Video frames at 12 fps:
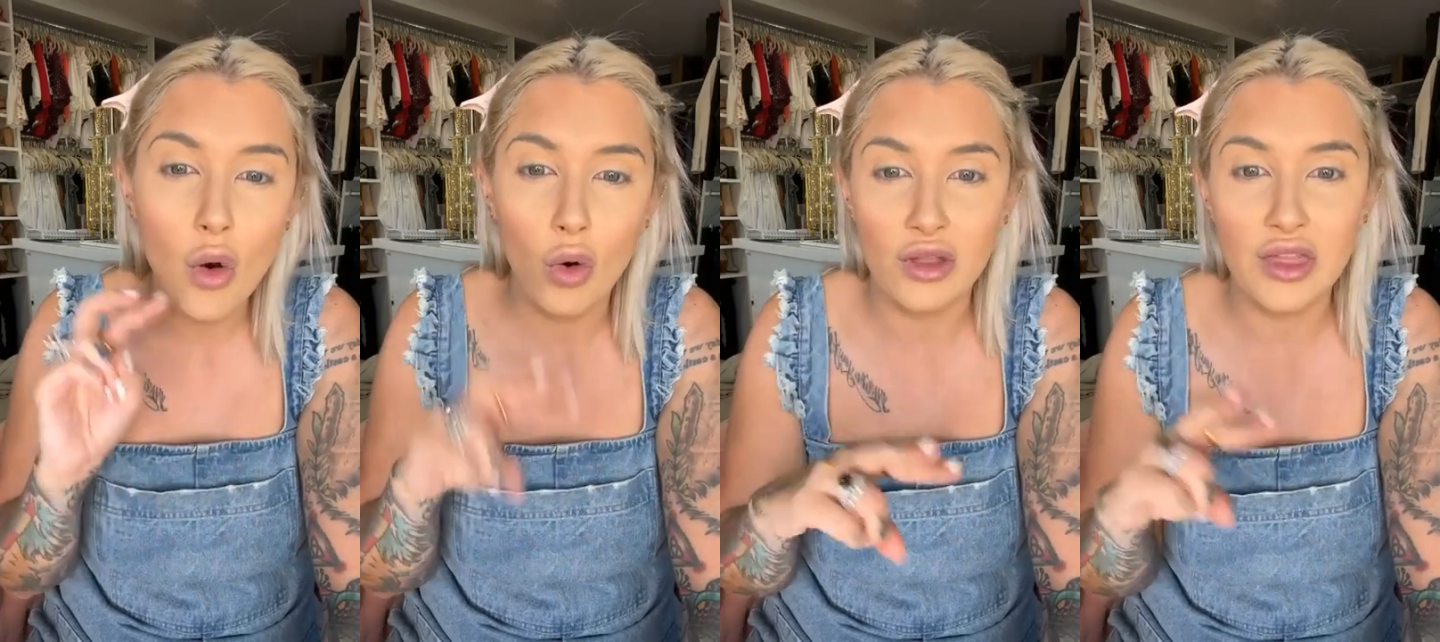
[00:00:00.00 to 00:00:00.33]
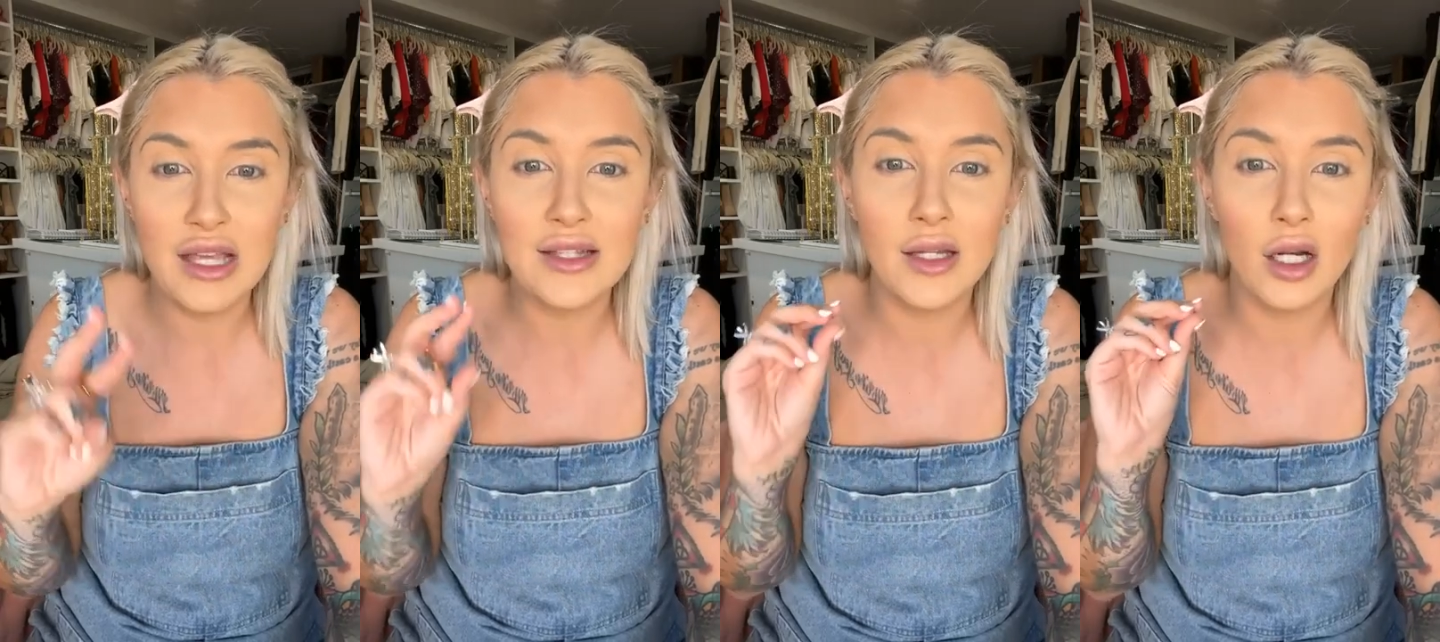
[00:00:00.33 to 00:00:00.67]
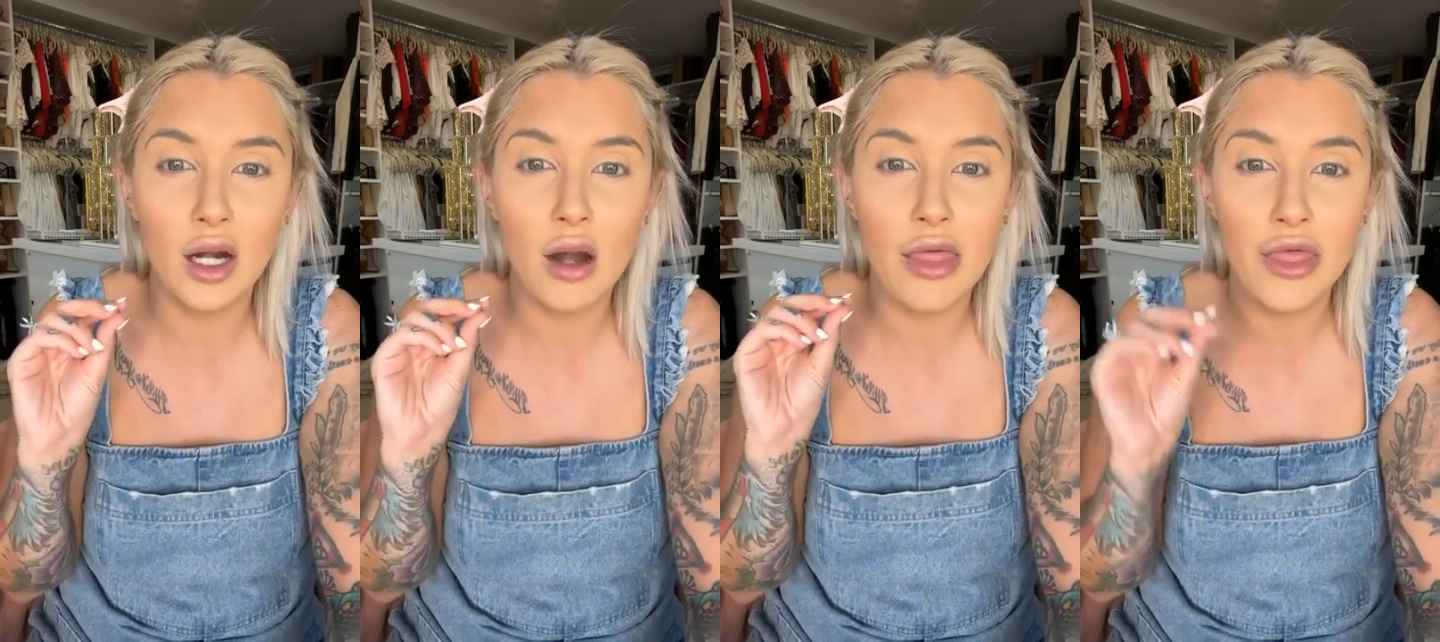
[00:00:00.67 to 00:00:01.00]
or things that
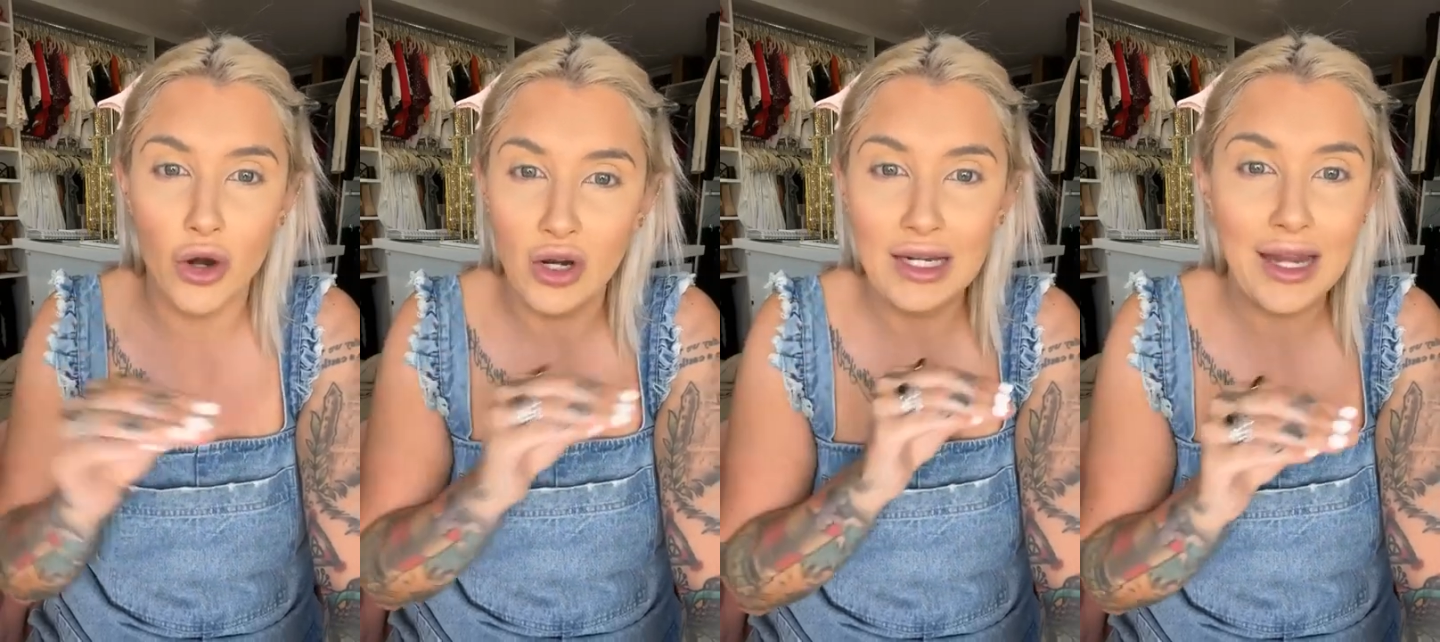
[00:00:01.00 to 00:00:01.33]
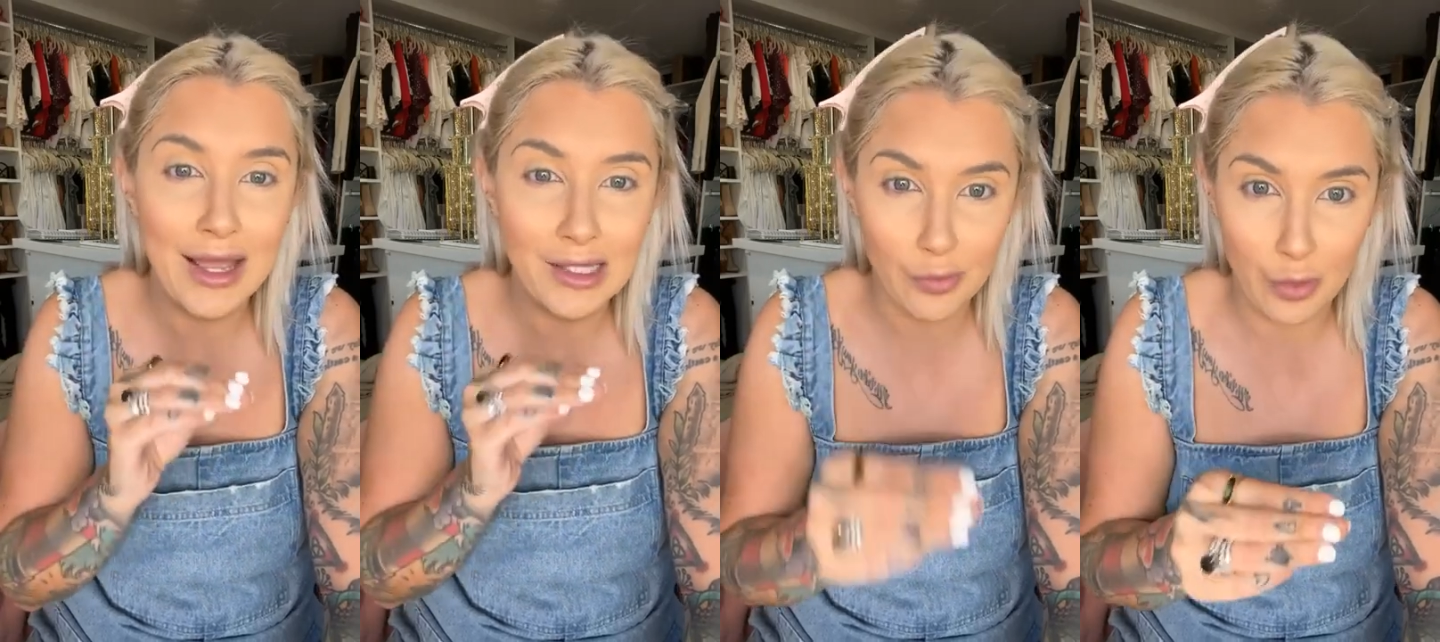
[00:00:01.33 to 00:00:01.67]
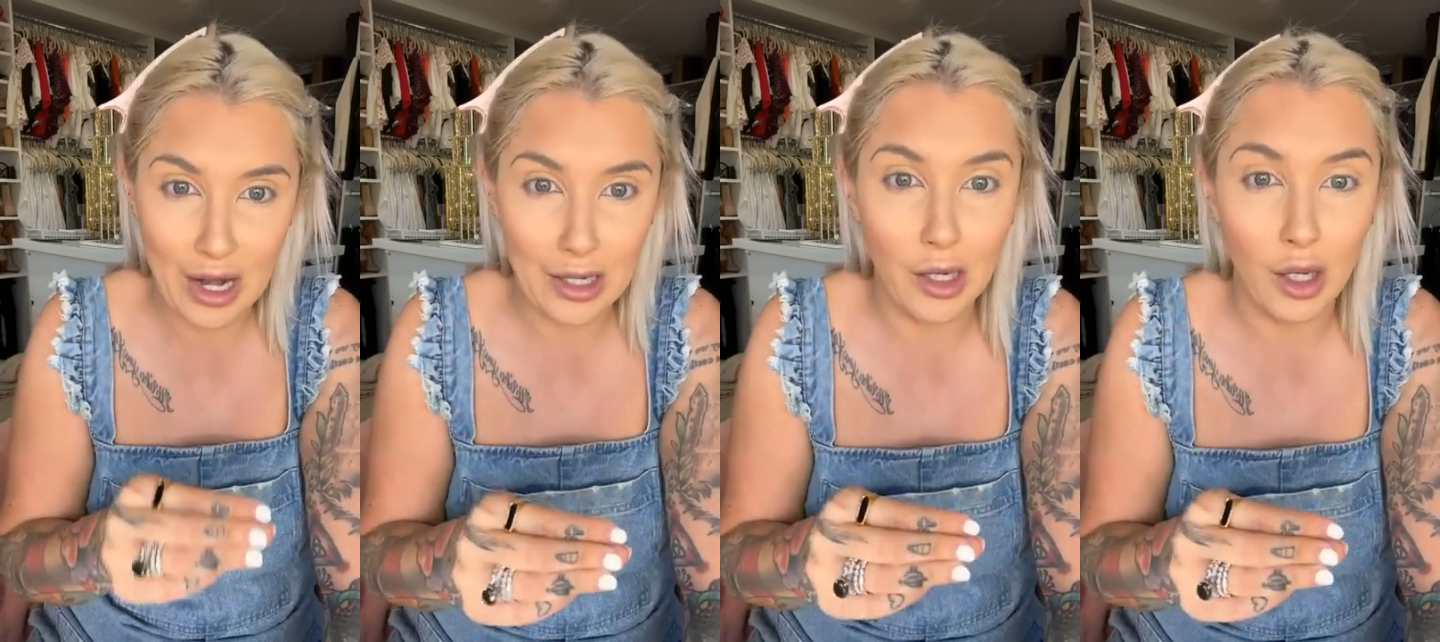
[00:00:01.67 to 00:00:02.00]
are 30 days
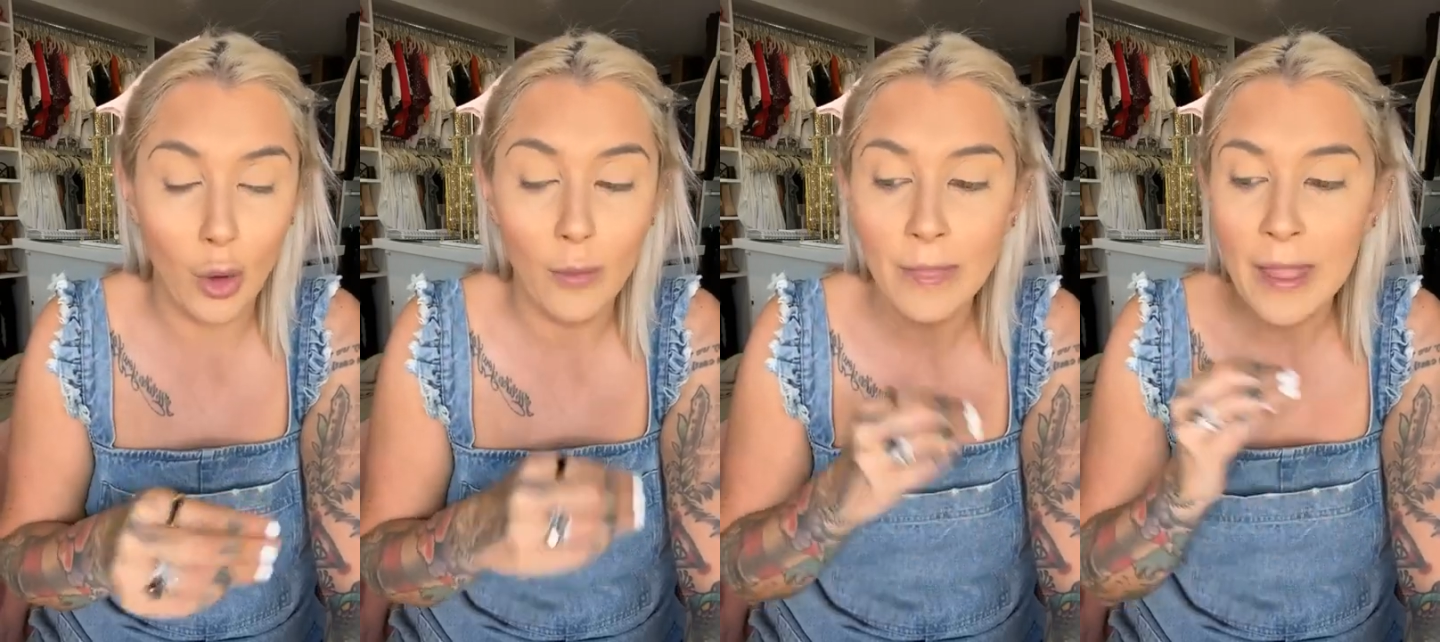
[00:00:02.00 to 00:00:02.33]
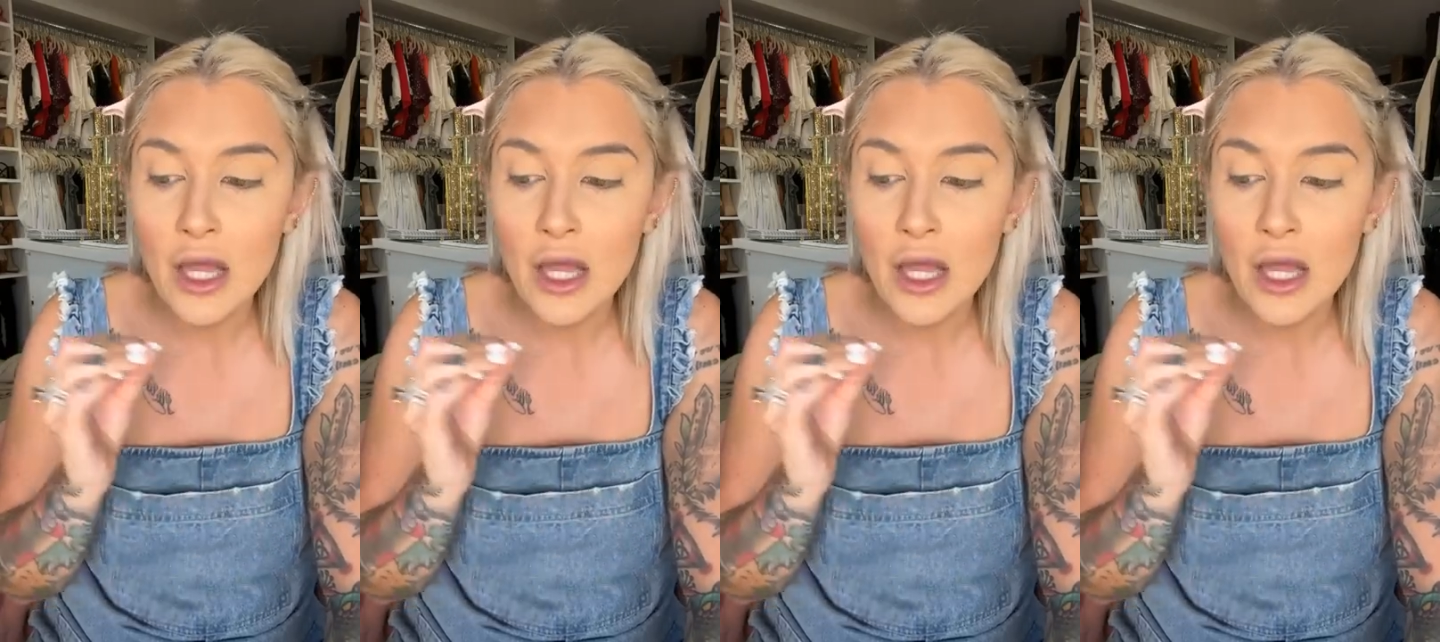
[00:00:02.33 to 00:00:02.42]
brand new.